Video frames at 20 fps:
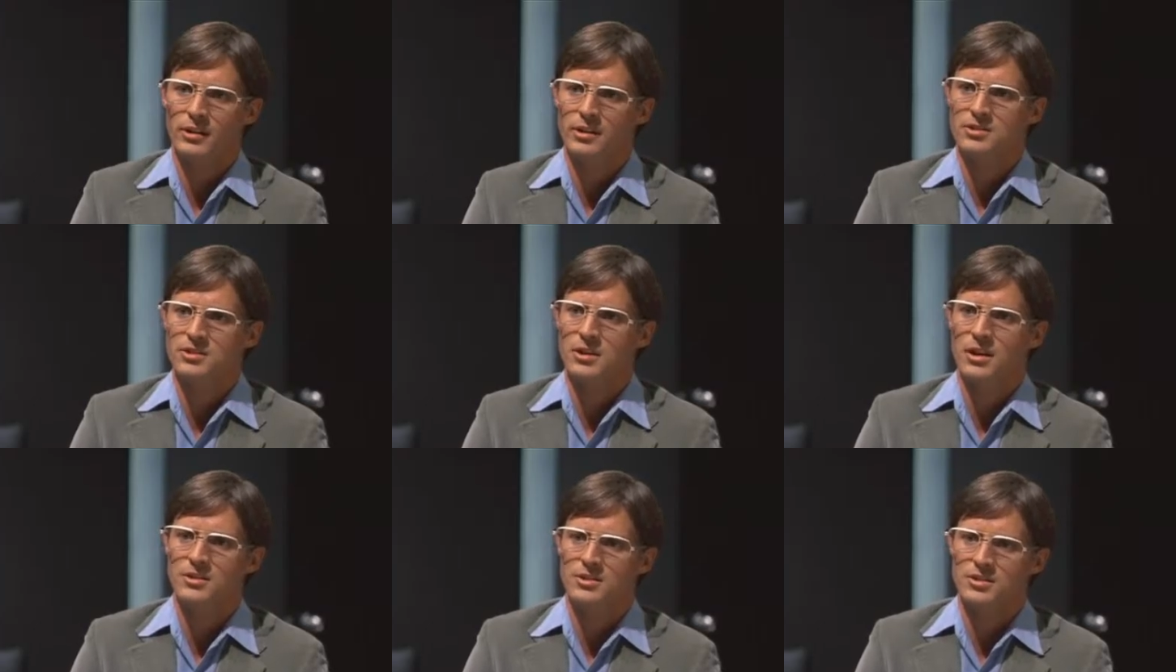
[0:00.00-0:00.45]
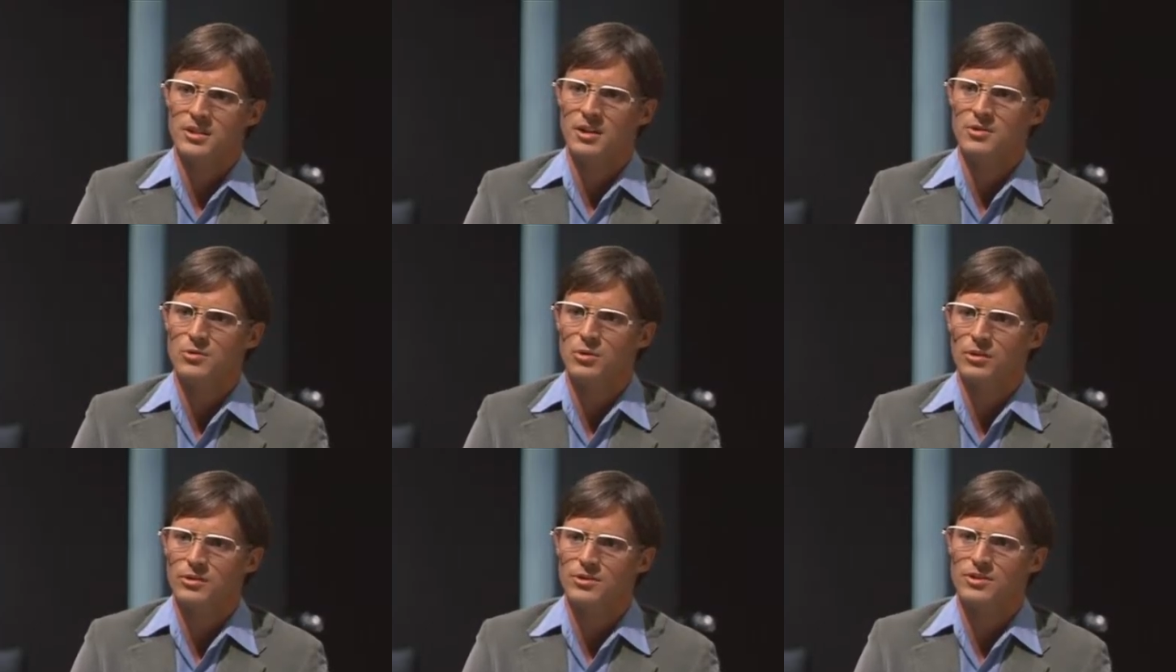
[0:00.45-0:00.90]
on that's not
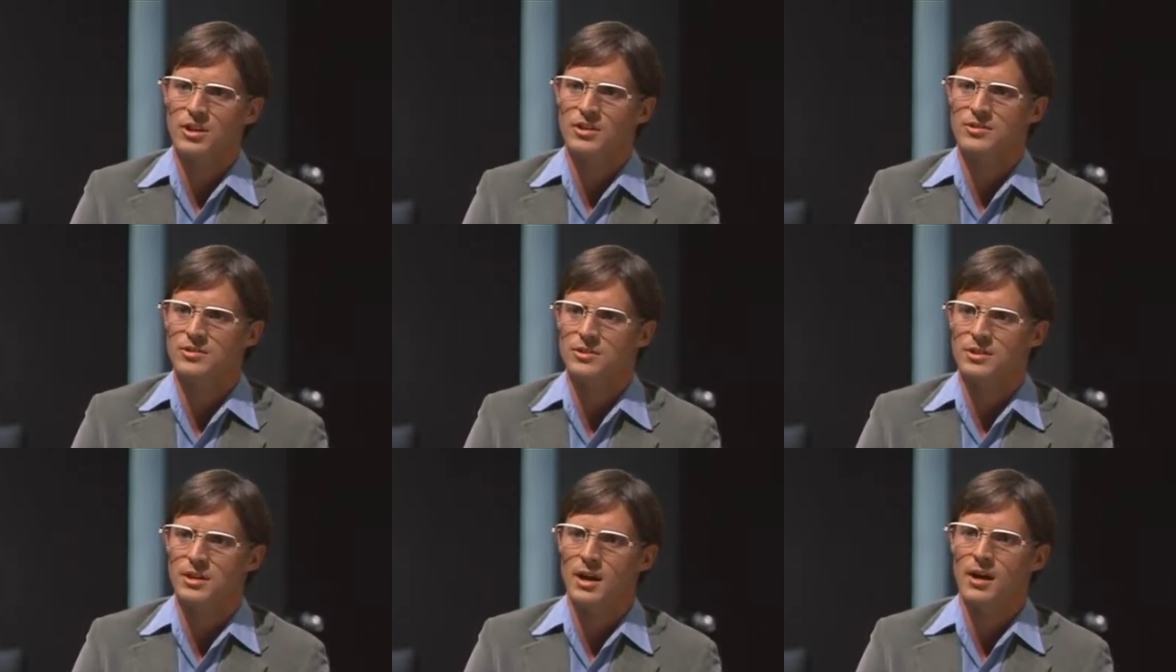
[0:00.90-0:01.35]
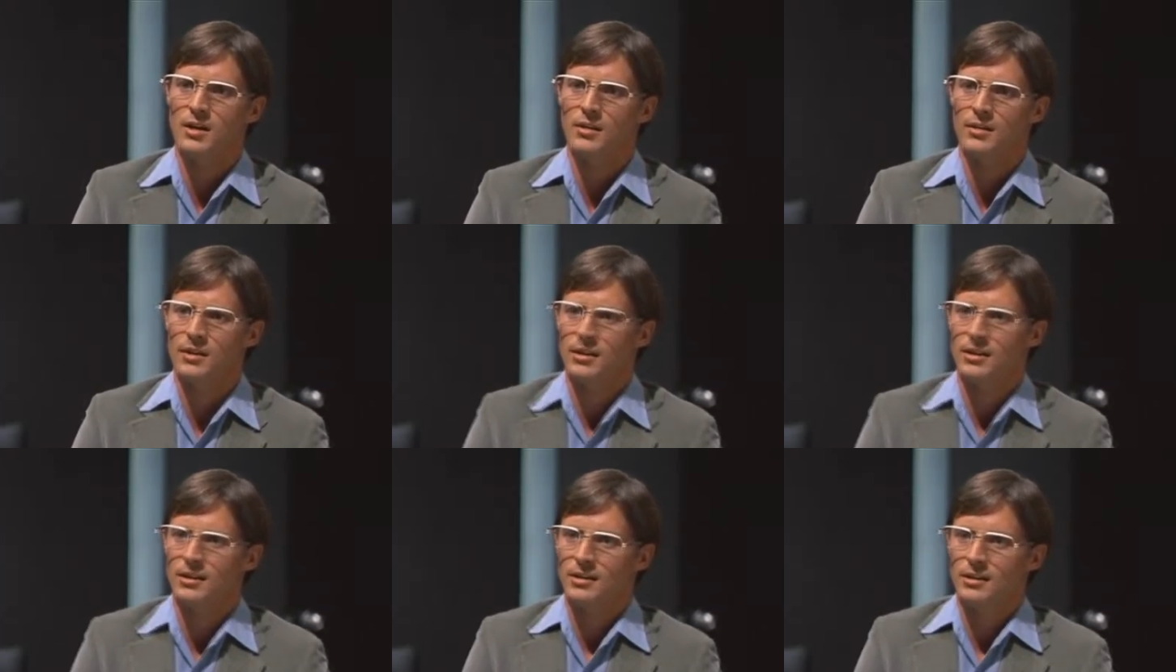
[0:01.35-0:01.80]
scheduled, it shuts it
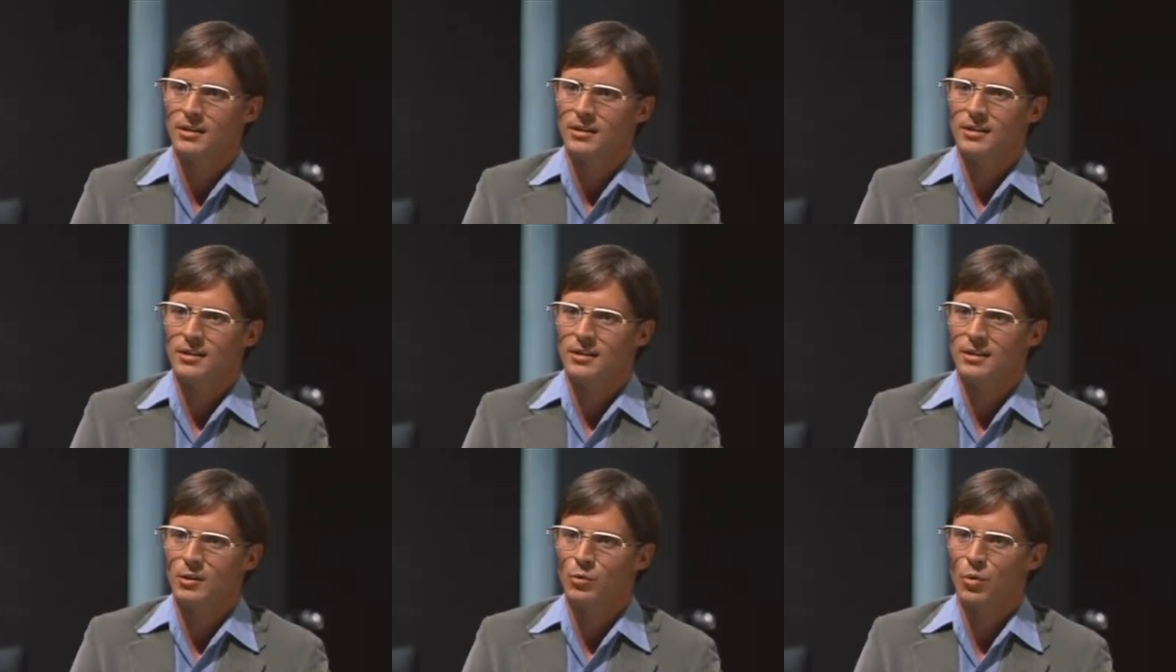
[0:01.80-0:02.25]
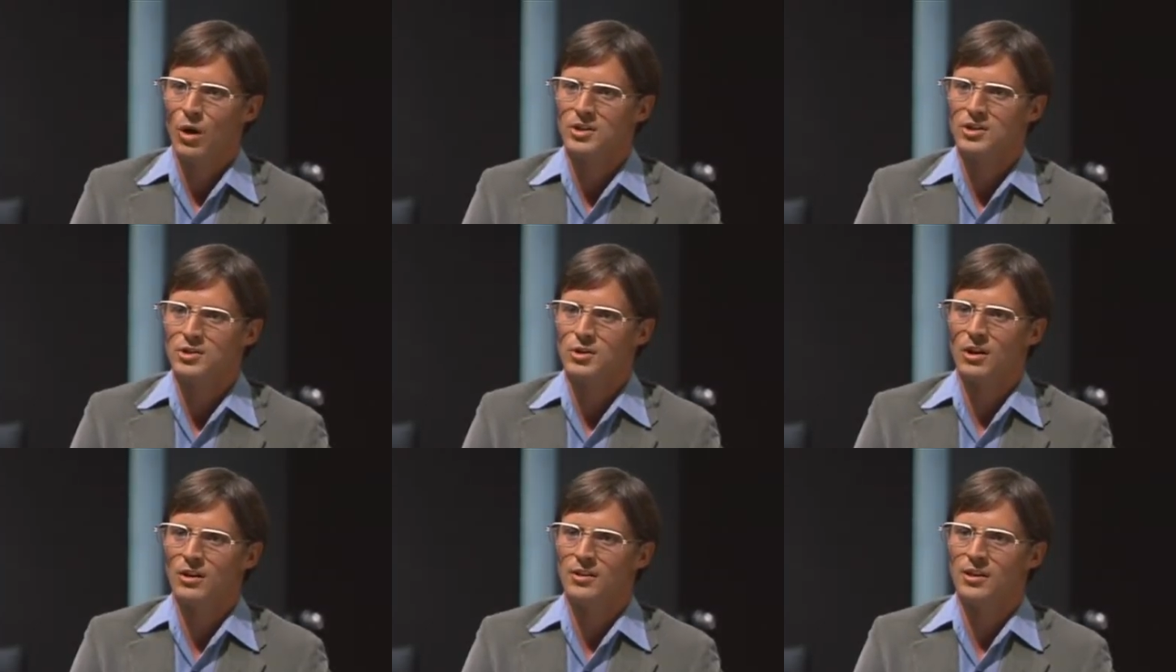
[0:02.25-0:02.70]
down. Can
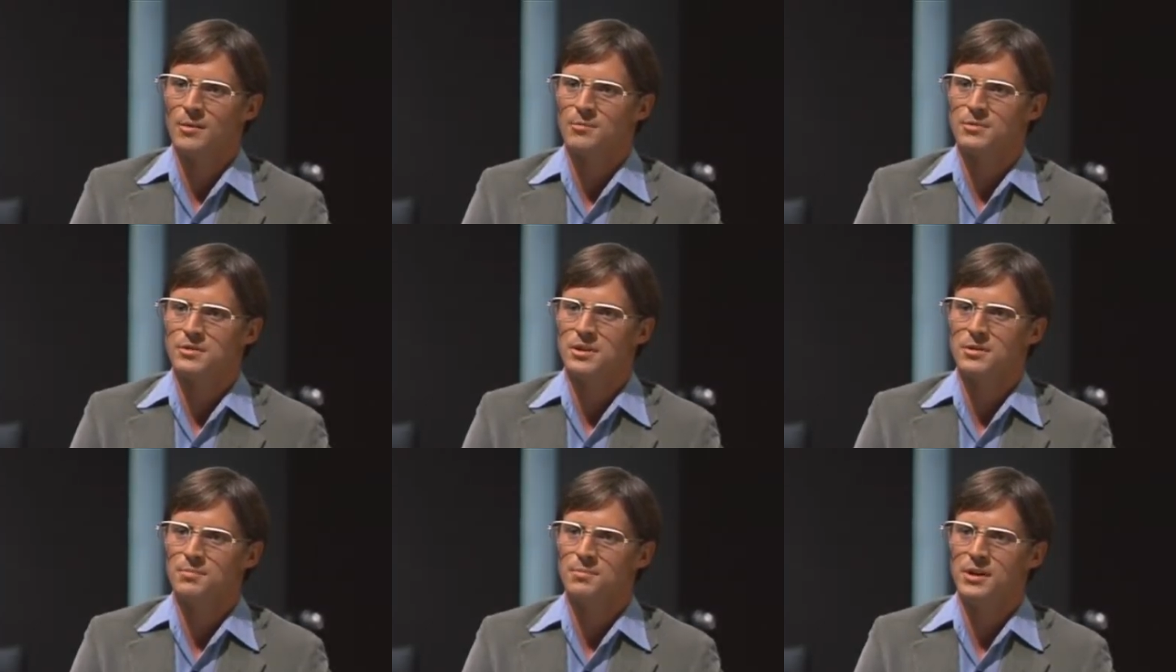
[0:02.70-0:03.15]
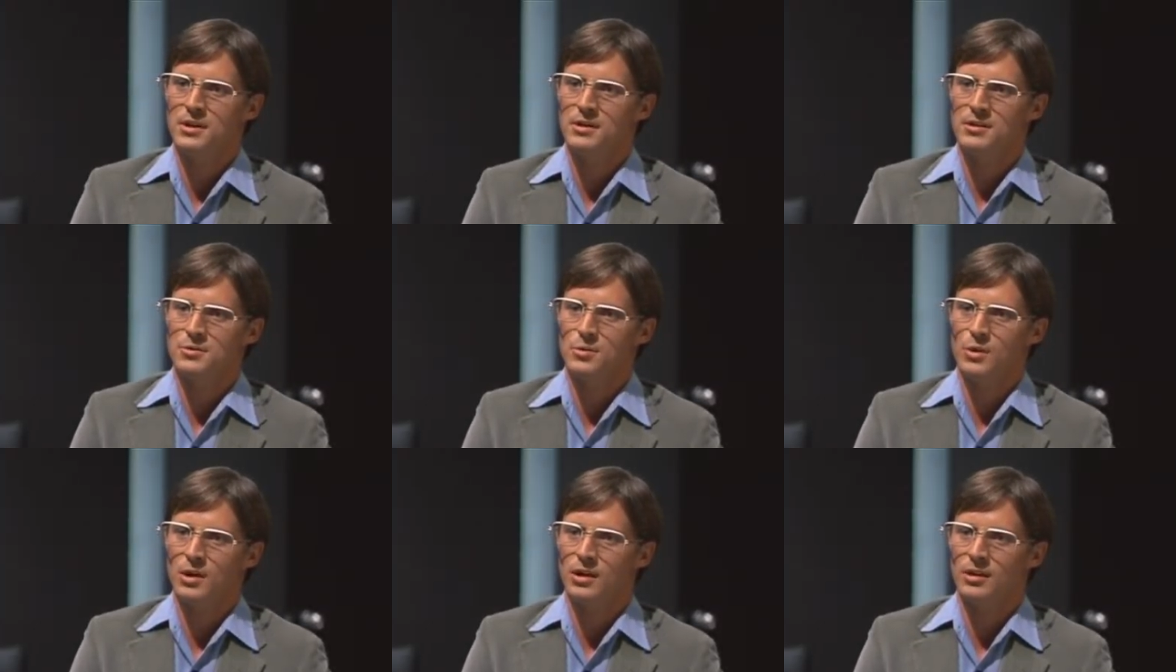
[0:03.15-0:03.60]
watchdog the M C
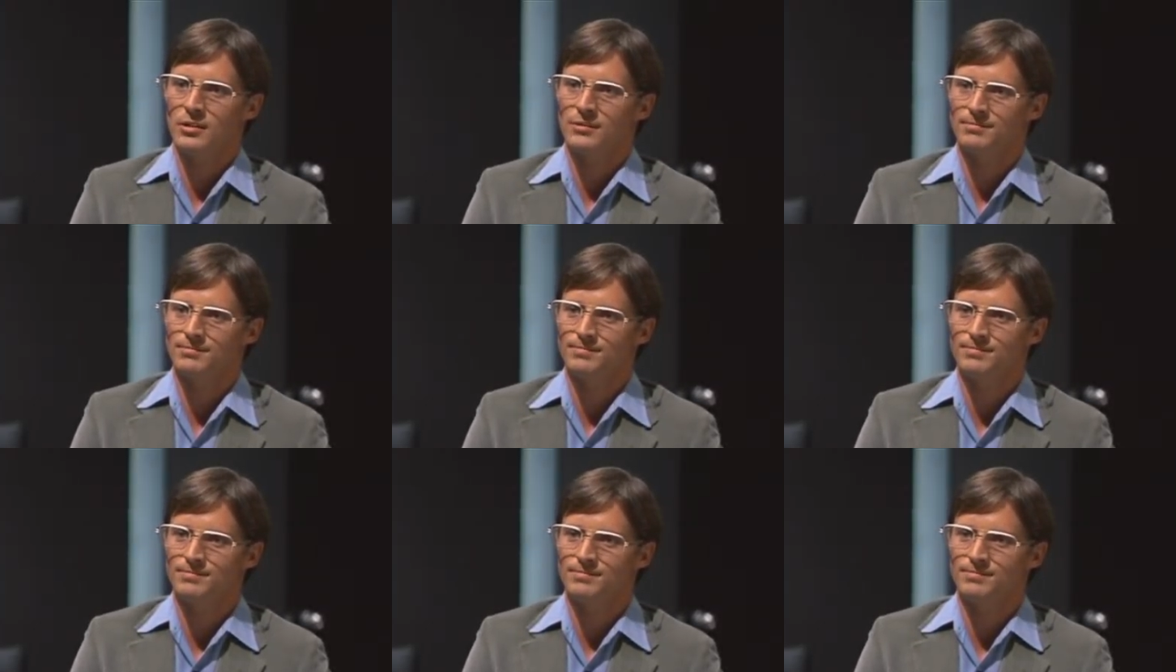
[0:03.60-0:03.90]
P as well.